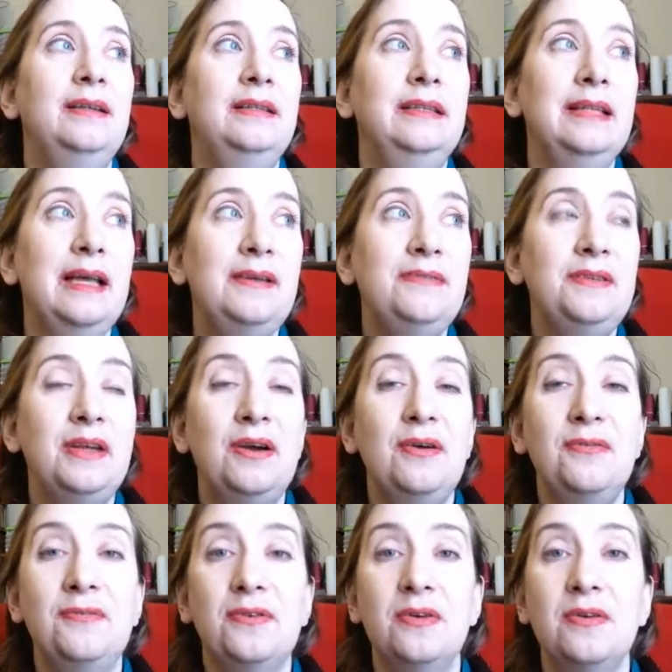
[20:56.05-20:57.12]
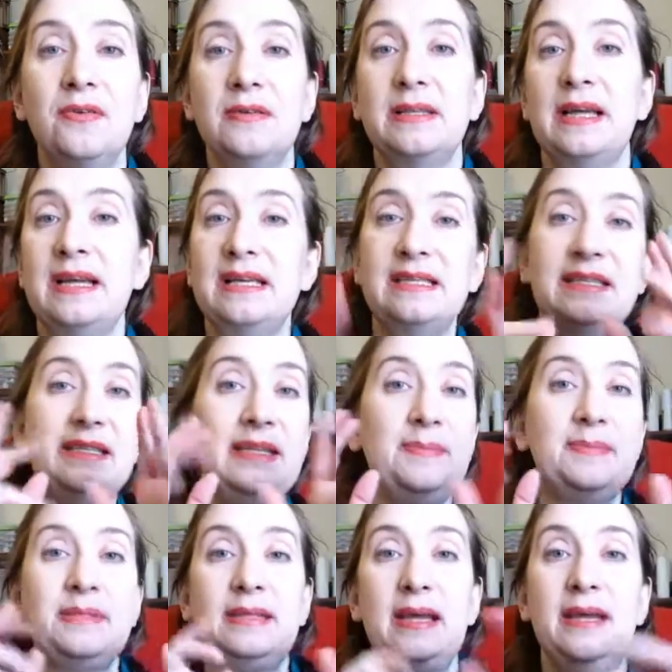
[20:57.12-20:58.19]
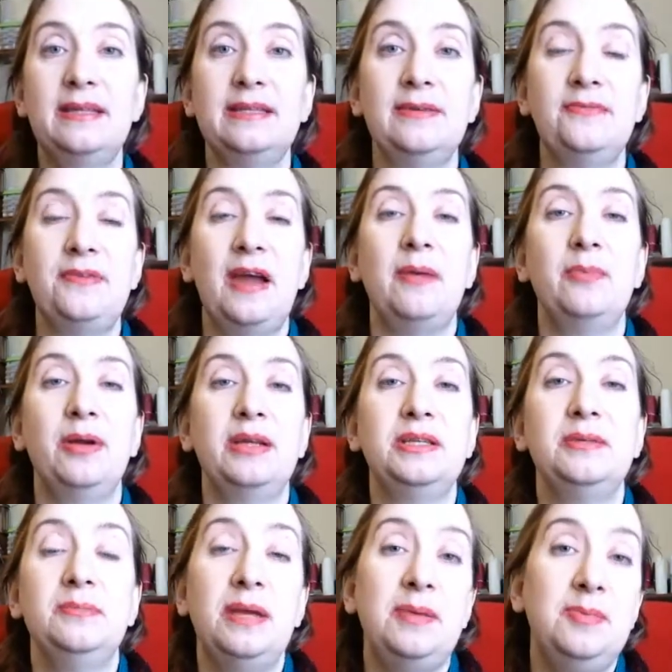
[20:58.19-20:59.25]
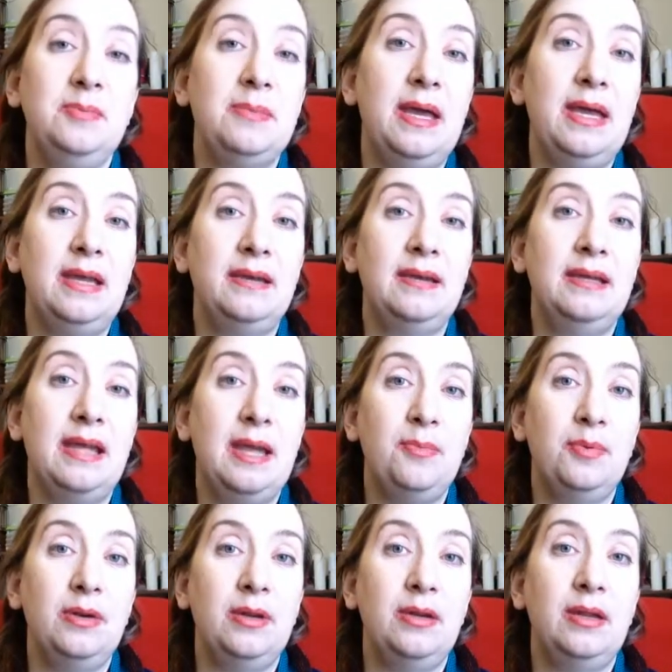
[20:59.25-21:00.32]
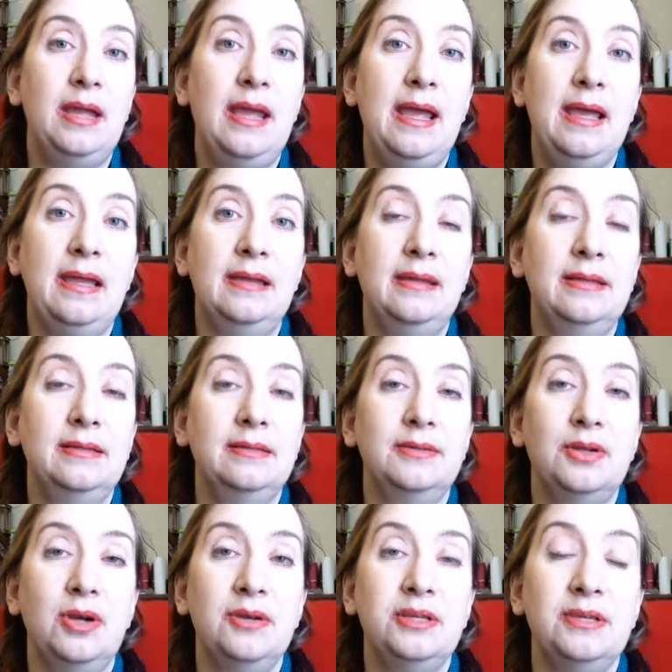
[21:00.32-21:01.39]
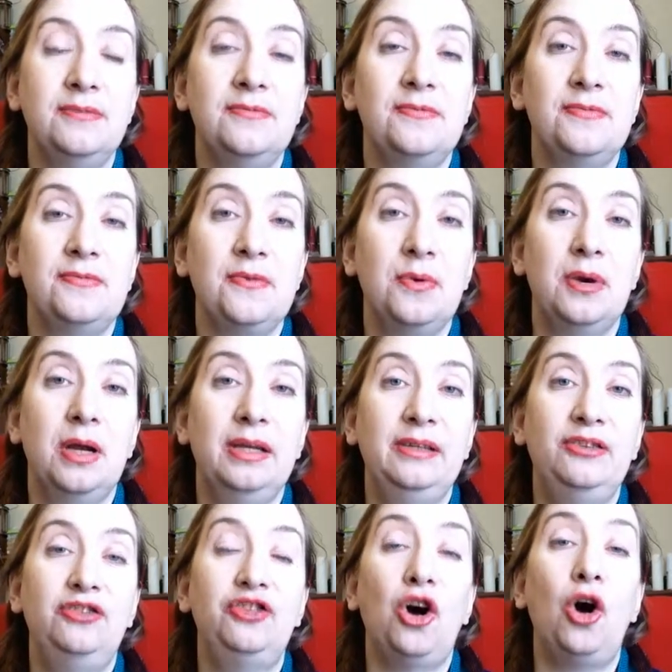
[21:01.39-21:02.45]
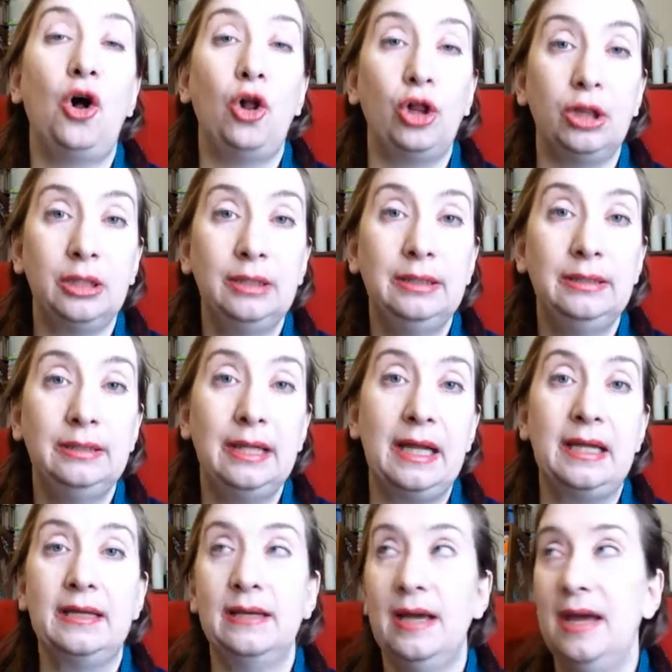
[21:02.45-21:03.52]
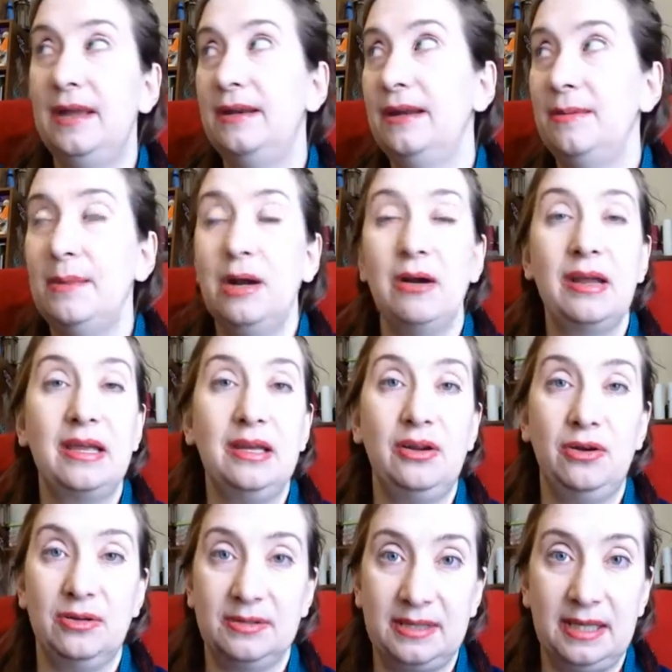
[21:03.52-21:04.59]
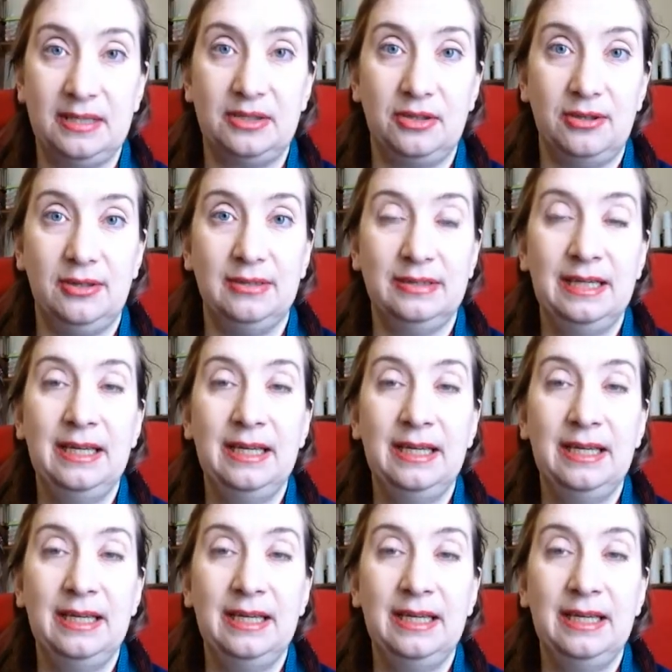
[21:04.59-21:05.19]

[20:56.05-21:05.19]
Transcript: leftover like snips and ends of fabric to maybe make an apron and a little kerchief for a doll, like an American Girl size doll.